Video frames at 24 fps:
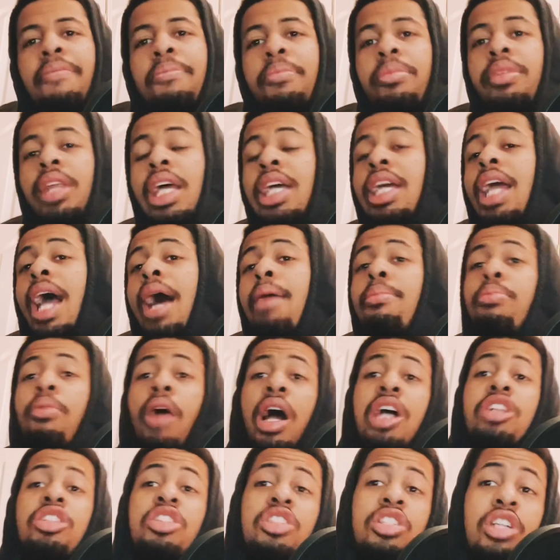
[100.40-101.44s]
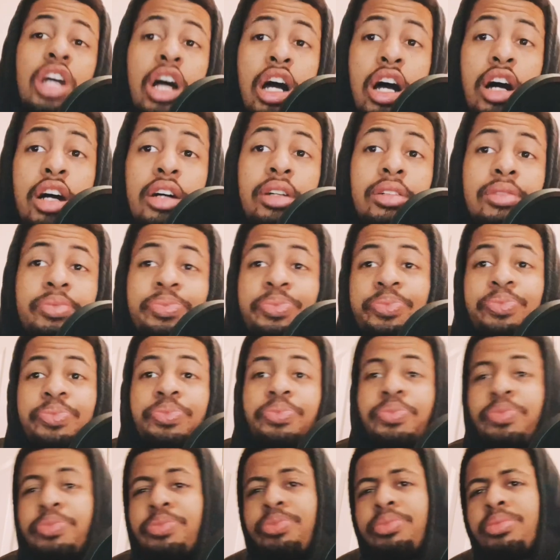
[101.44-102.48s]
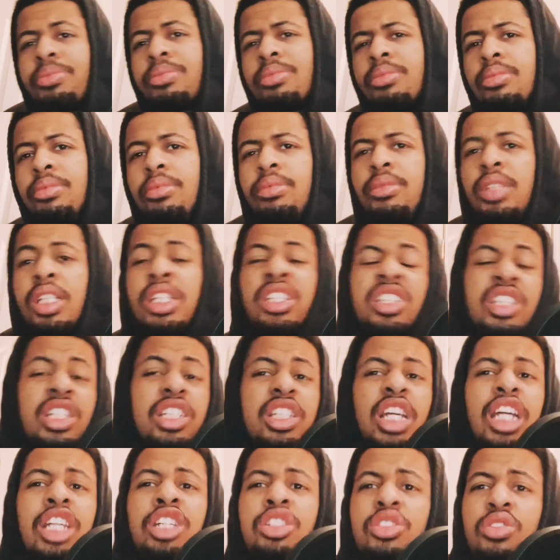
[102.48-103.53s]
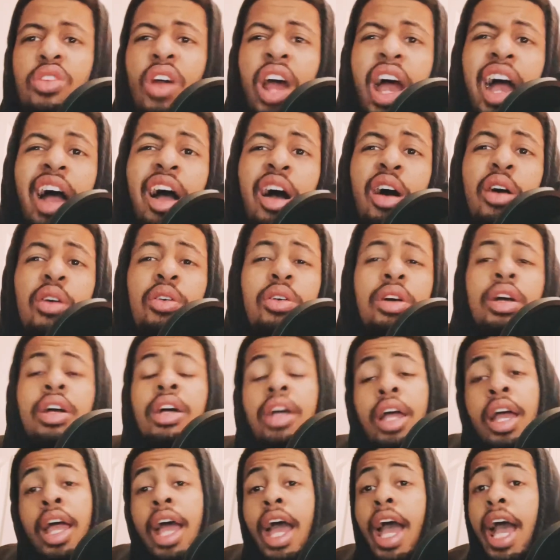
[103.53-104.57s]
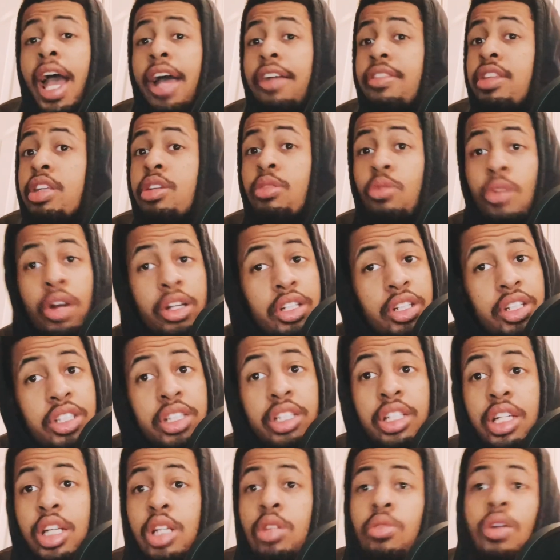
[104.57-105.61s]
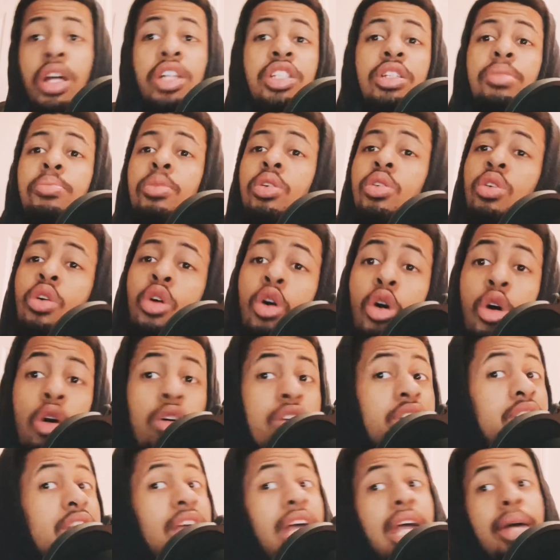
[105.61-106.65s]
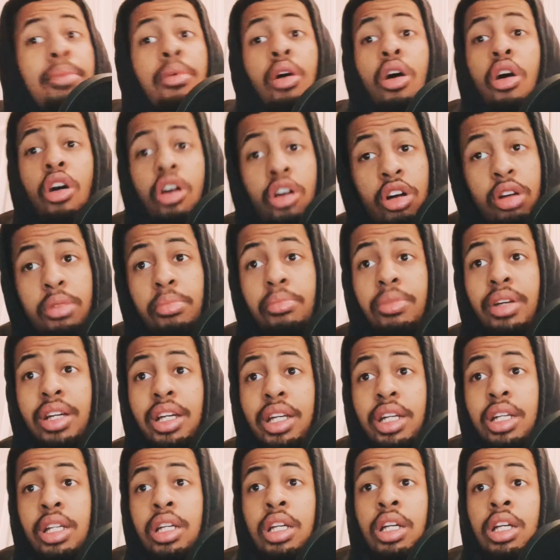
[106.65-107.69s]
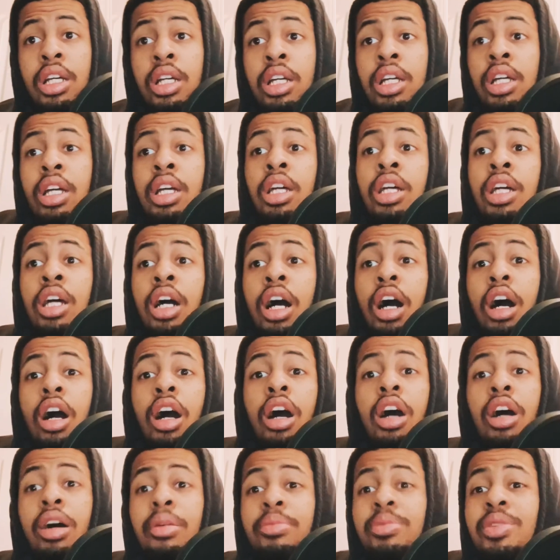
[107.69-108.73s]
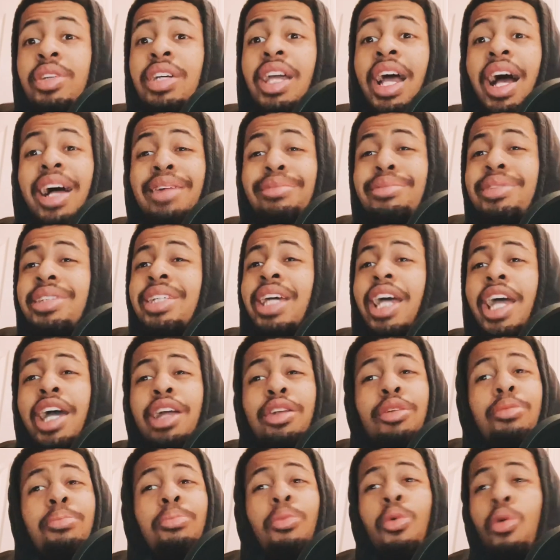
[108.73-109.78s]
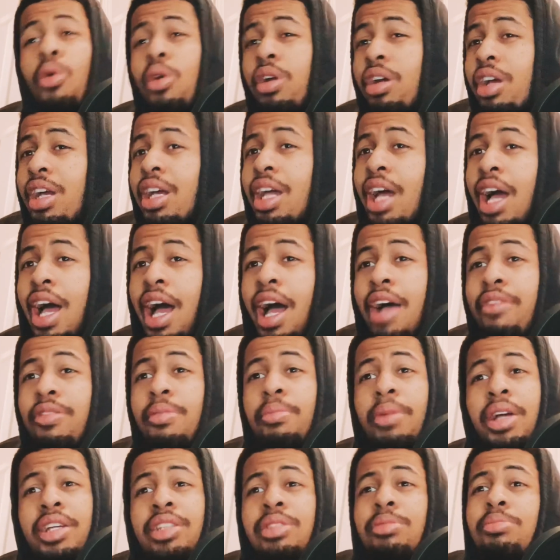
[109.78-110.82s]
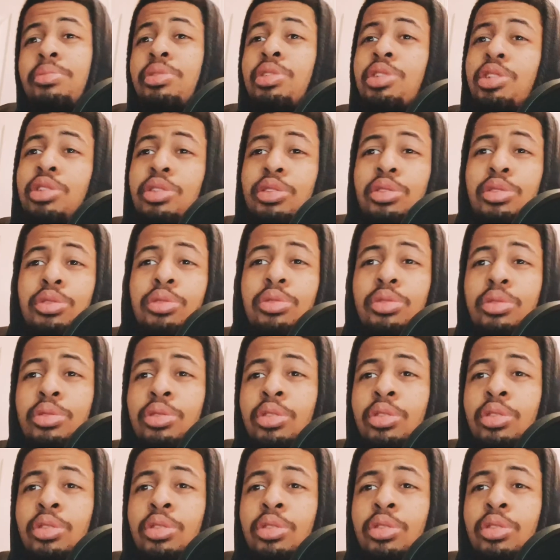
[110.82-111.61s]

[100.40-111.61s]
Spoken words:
they got Bryce Young, C.J. Stroud, Anthony Richardson, Grayson Mccall, Sam Hartman. You got Tanner Mordecai from SMU.